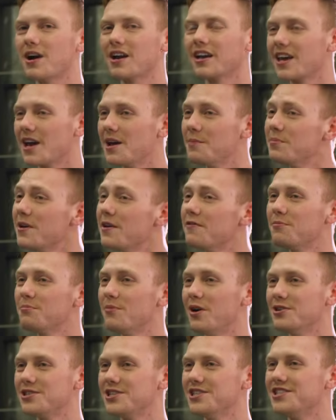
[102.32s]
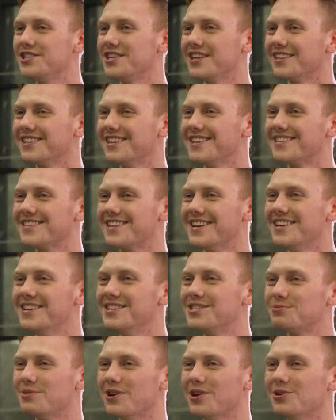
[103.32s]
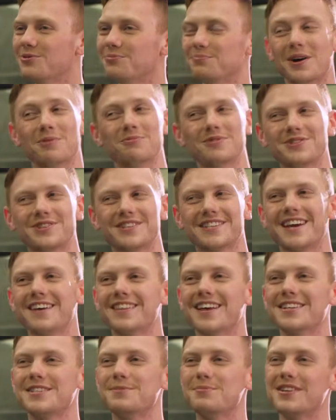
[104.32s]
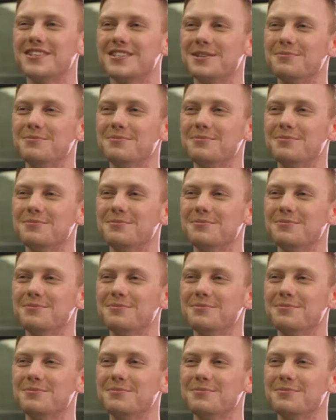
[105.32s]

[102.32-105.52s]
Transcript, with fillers: might get a bit of motion sickness as well, but we'll see, that's a bit